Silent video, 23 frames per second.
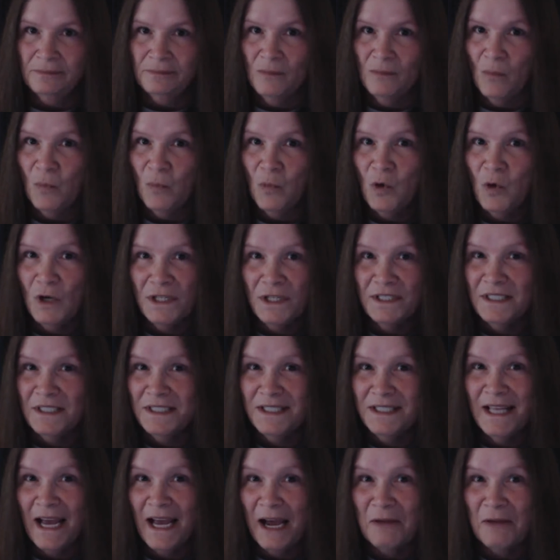What
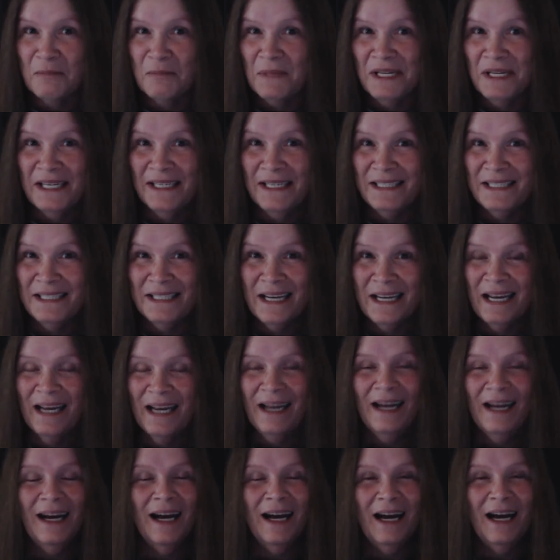does that mean?
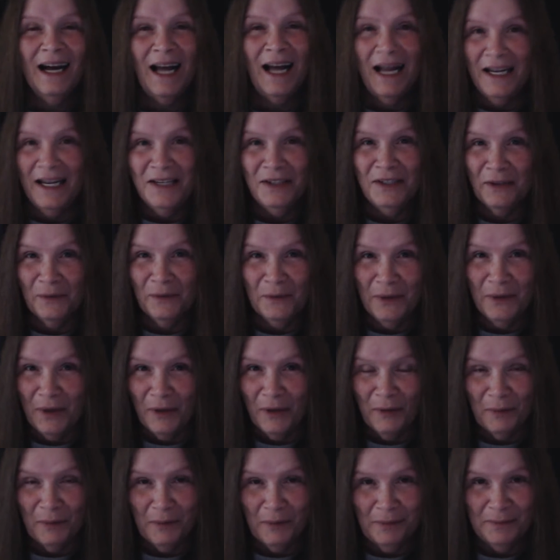I don't
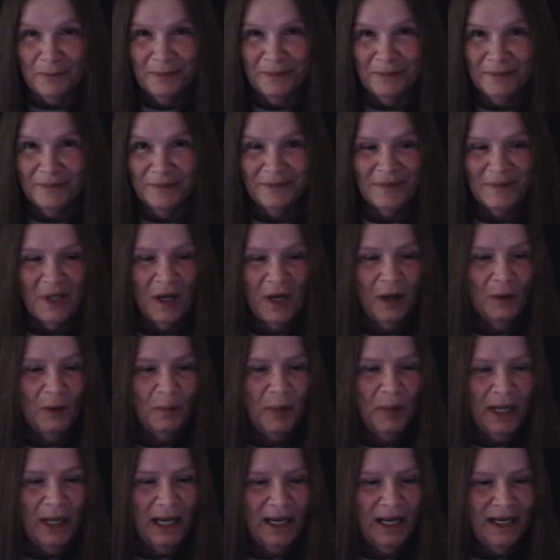know,
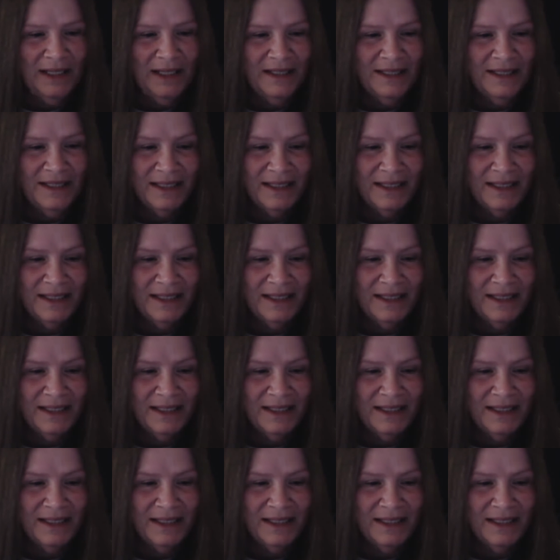but